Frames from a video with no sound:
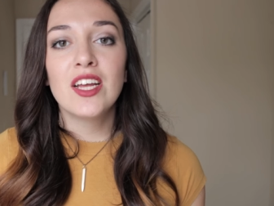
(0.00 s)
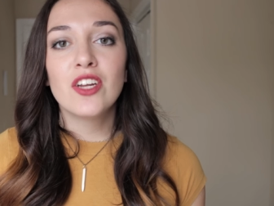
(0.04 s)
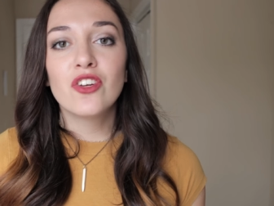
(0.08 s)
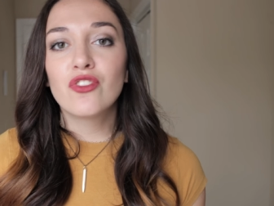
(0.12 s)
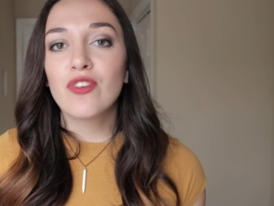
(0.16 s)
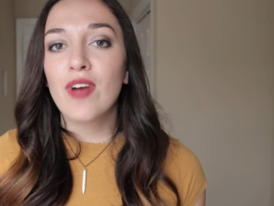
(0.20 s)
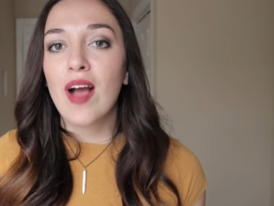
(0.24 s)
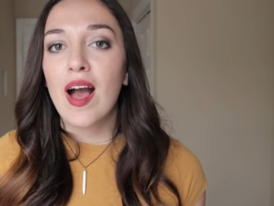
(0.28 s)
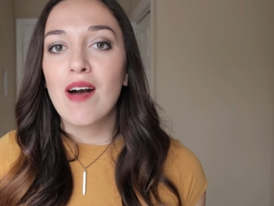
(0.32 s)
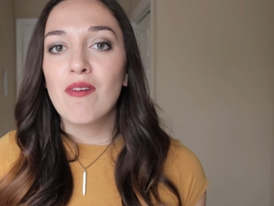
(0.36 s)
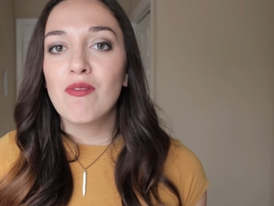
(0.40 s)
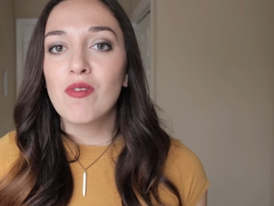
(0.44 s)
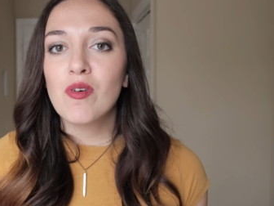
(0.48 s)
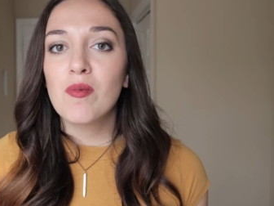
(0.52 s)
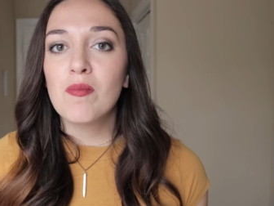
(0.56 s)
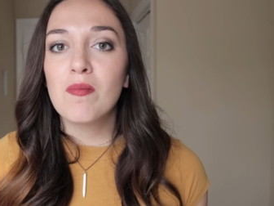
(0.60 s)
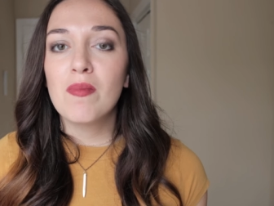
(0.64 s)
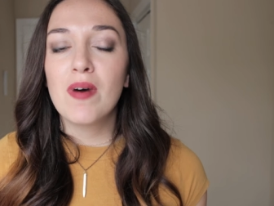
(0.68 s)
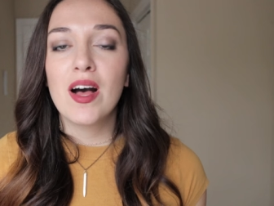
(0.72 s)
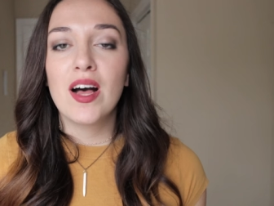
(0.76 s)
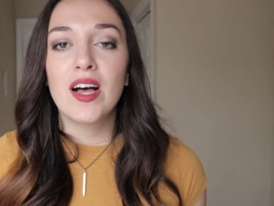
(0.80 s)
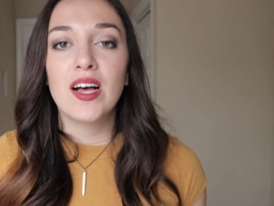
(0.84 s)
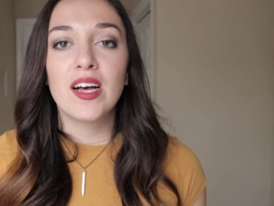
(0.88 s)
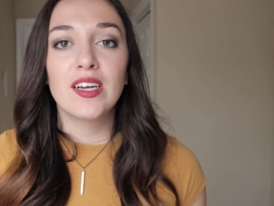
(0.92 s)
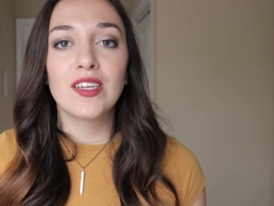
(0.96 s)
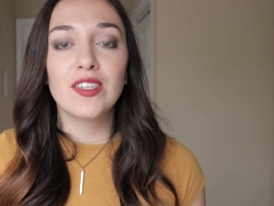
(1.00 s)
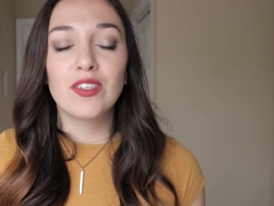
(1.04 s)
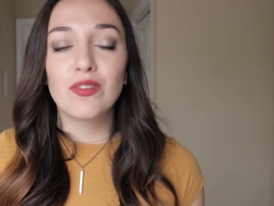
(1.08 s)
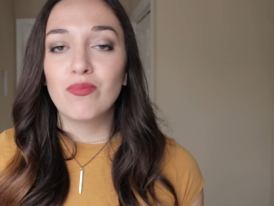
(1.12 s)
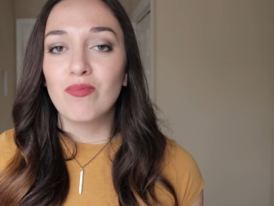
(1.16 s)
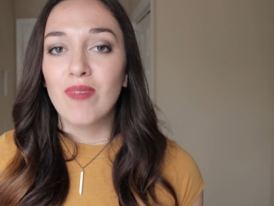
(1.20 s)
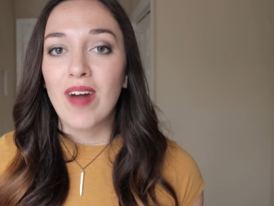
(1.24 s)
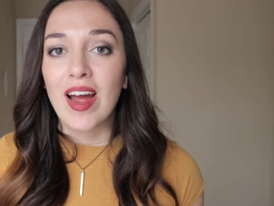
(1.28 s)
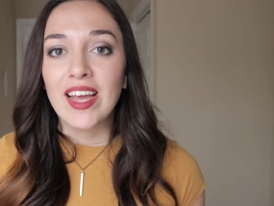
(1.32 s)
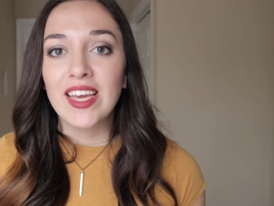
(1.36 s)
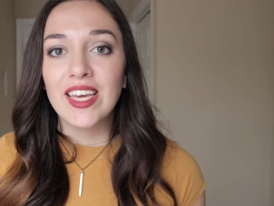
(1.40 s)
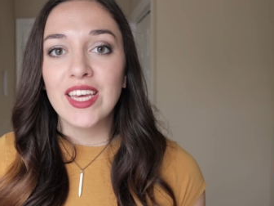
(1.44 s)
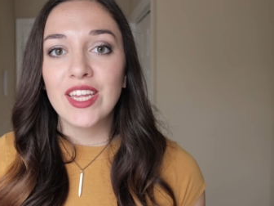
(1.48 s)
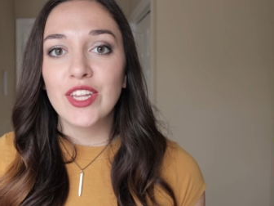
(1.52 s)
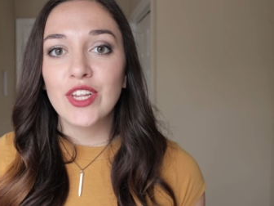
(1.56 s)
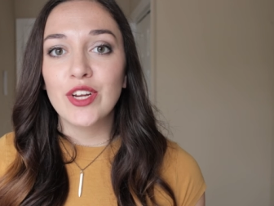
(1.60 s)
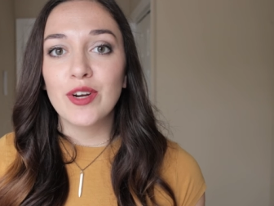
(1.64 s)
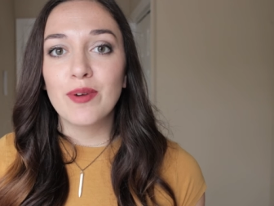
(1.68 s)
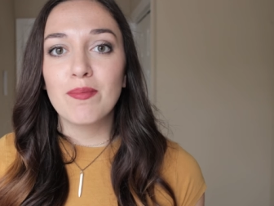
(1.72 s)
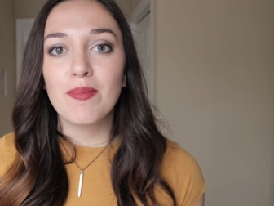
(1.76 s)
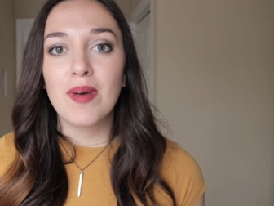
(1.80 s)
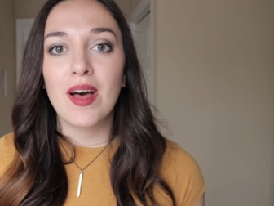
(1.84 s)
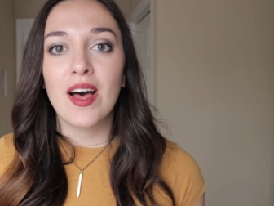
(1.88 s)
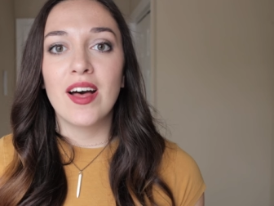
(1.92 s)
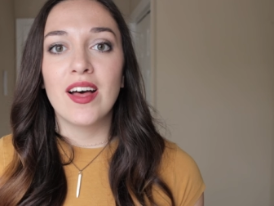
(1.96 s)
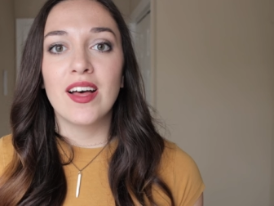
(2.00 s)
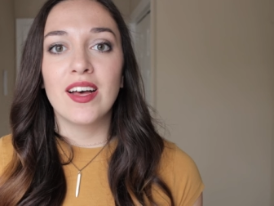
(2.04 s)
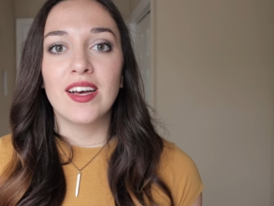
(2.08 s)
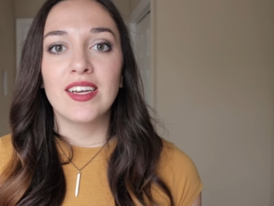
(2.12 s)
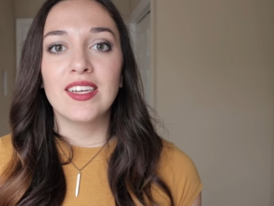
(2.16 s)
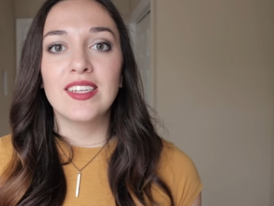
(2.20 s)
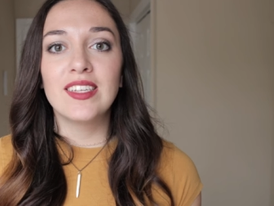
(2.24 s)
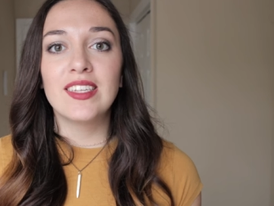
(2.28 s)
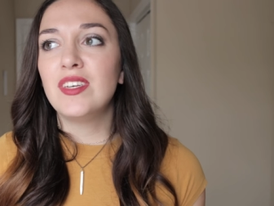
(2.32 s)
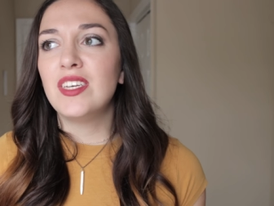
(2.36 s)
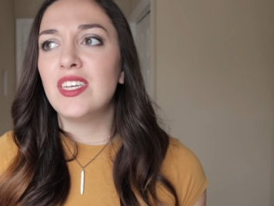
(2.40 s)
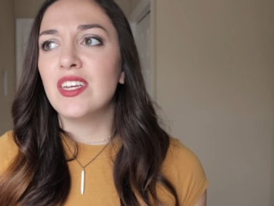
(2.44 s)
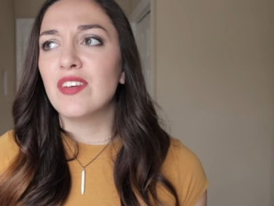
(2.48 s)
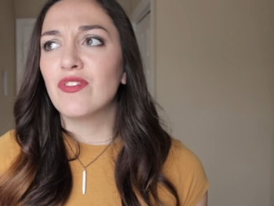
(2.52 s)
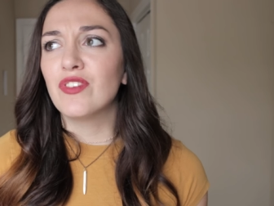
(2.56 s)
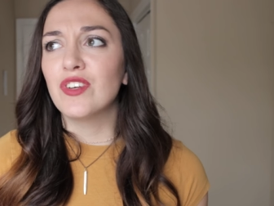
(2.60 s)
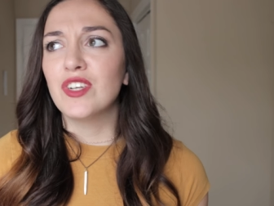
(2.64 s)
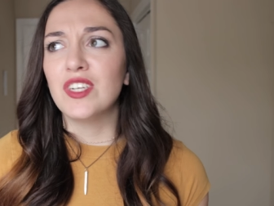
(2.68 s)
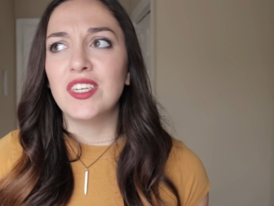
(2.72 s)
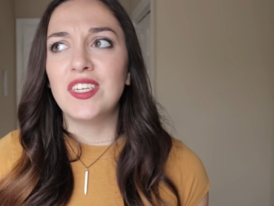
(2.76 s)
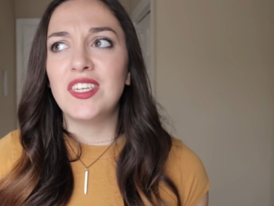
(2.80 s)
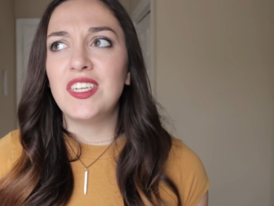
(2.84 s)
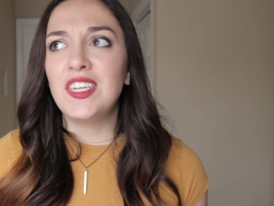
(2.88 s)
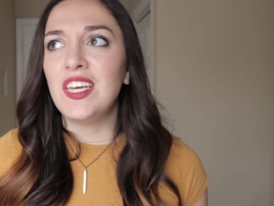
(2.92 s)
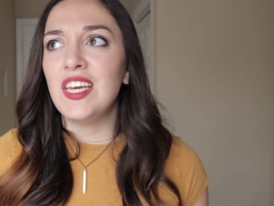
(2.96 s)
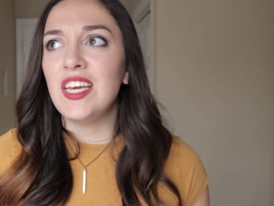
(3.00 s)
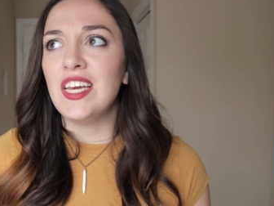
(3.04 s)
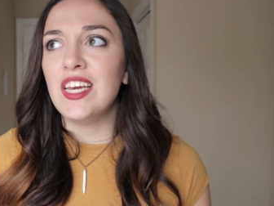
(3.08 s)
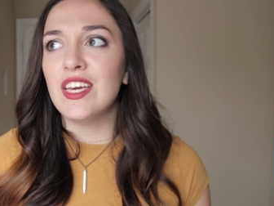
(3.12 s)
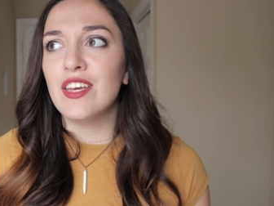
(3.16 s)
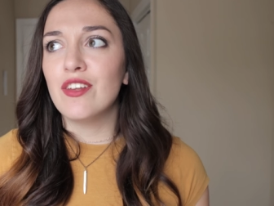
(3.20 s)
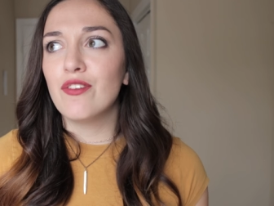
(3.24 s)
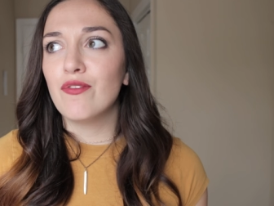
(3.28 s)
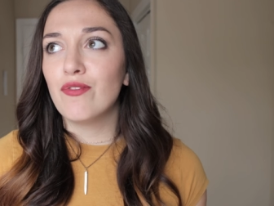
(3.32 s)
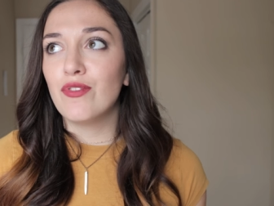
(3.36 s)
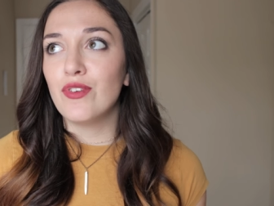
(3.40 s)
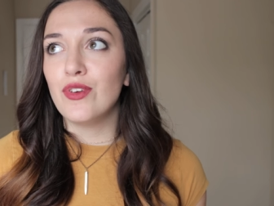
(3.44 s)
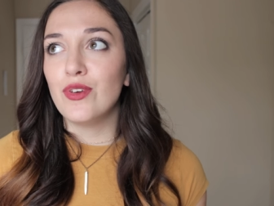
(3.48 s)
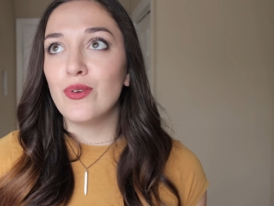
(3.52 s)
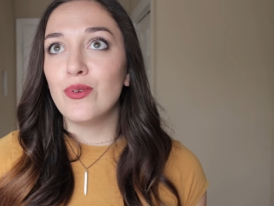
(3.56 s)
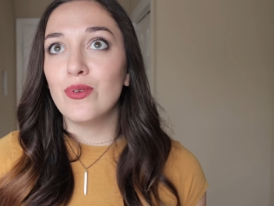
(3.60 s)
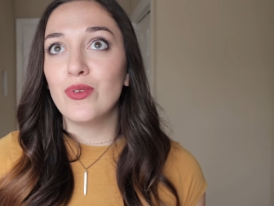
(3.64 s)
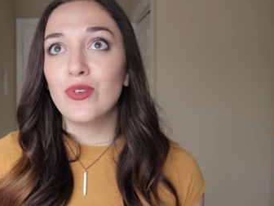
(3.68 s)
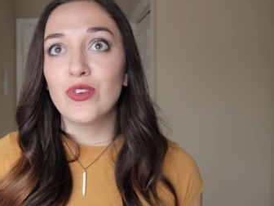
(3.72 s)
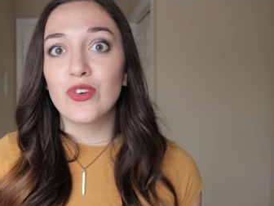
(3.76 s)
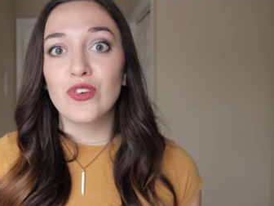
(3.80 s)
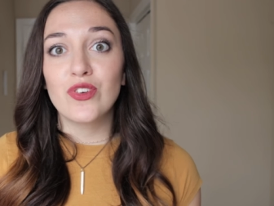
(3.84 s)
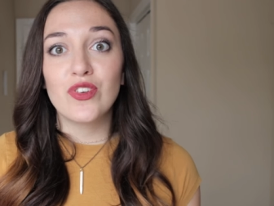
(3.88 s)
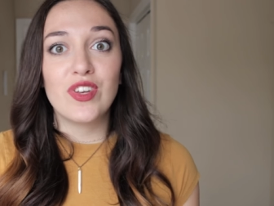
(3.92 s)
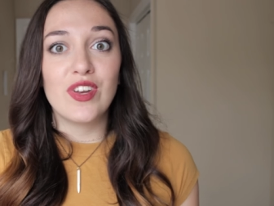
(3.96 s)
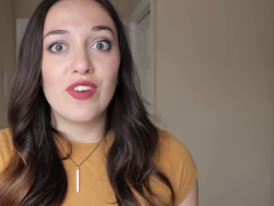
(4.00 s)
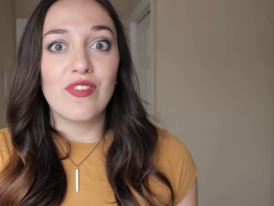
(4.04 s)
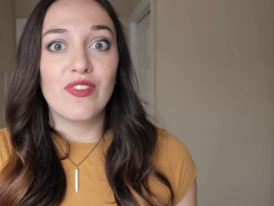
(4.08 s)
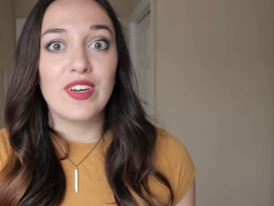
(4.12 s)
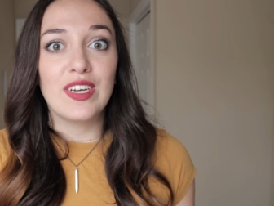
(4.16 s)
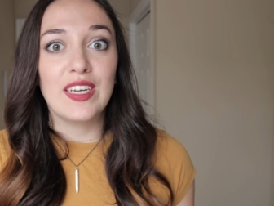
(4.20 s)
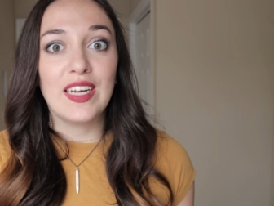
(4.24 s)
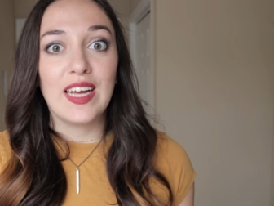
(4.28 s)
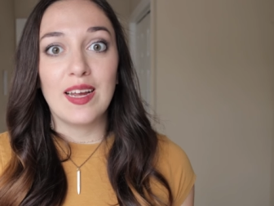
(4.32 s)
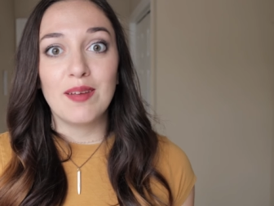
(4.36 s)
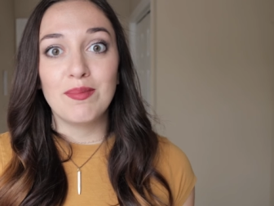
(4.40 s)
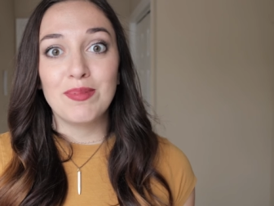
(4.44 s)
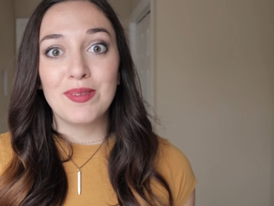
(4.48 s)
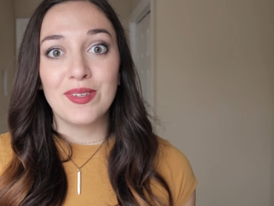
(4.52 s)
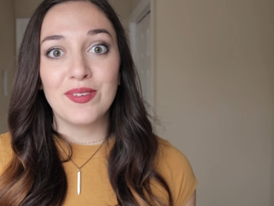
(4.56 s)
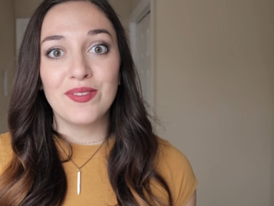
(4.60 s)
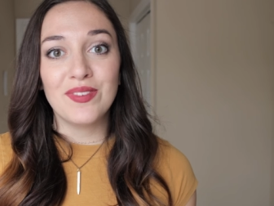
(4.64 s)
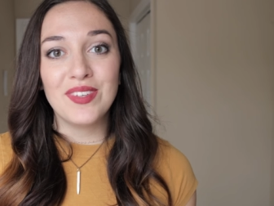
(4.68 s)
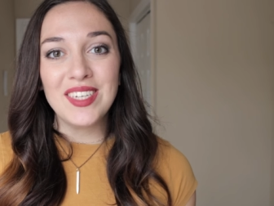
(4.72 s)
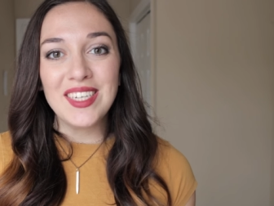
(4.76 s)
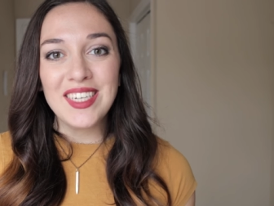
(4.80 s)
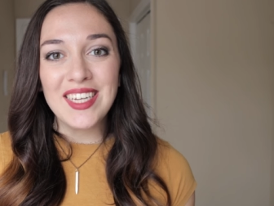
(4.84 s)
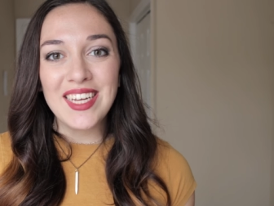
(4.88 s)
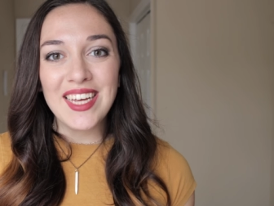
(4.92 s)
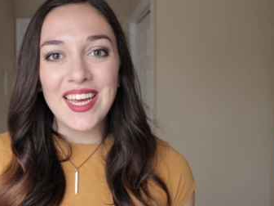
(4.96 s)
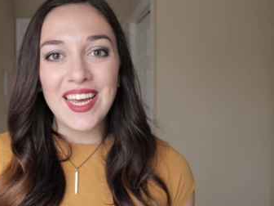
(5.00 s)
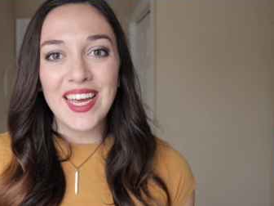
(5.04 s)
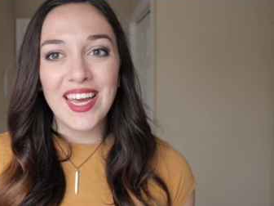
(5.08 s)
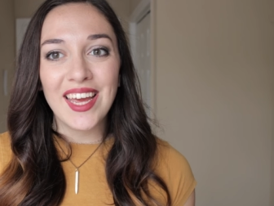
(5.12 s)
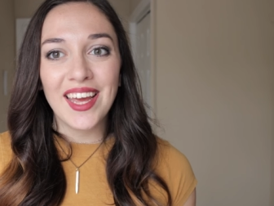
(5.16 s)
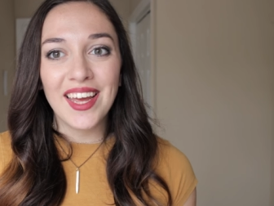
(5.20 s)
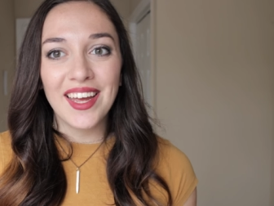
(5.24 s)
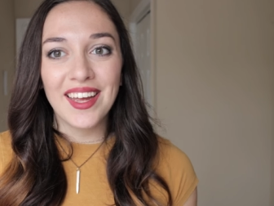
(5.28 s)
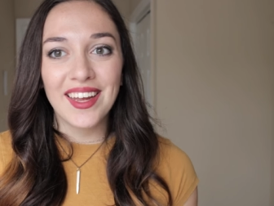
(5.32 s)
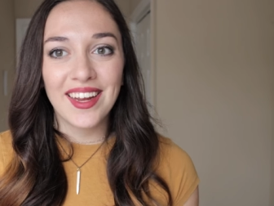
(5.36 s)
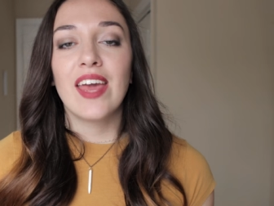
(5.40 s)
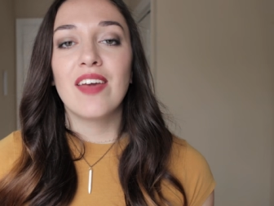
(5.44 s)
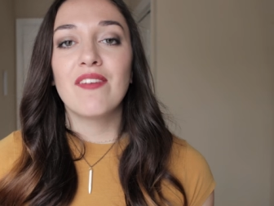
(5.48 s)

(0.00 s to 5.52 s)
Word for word: travel mugs, regular mugs, different tea infusers, different types of tea.